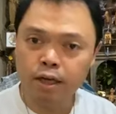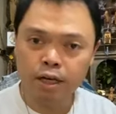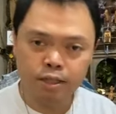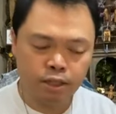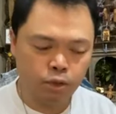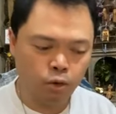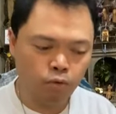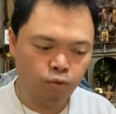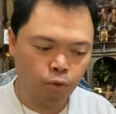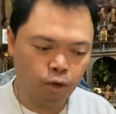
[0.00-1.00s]

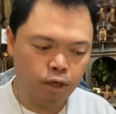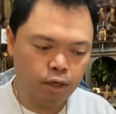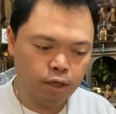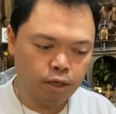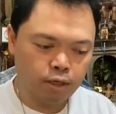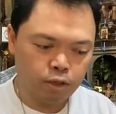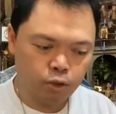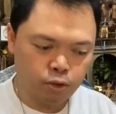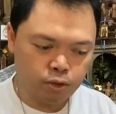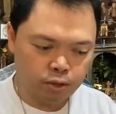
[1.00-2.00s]

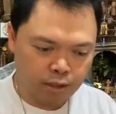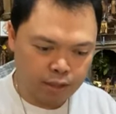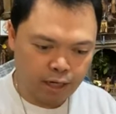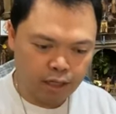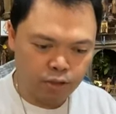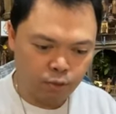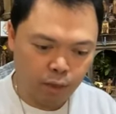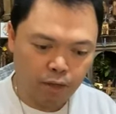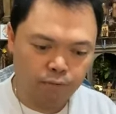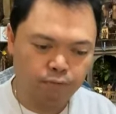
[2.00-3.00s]

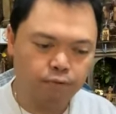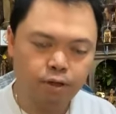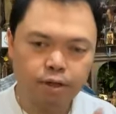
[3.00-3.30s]
1904/12.